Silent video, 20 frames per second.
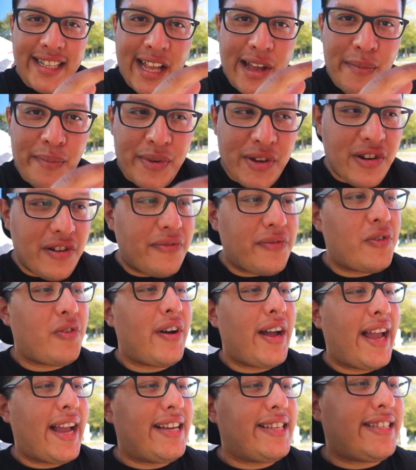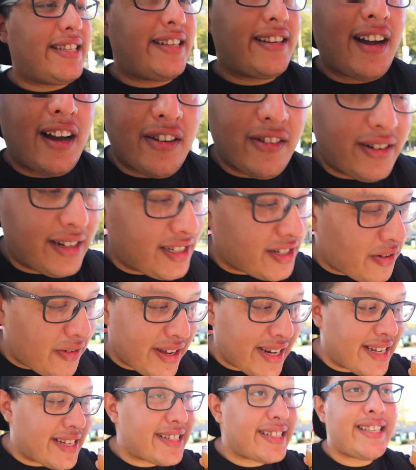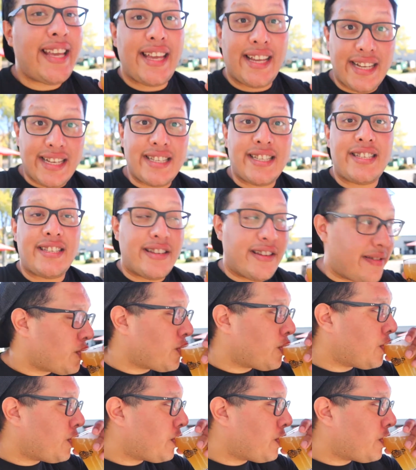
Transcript: at that beautiful hazy color. Let's go ahead and take a sip.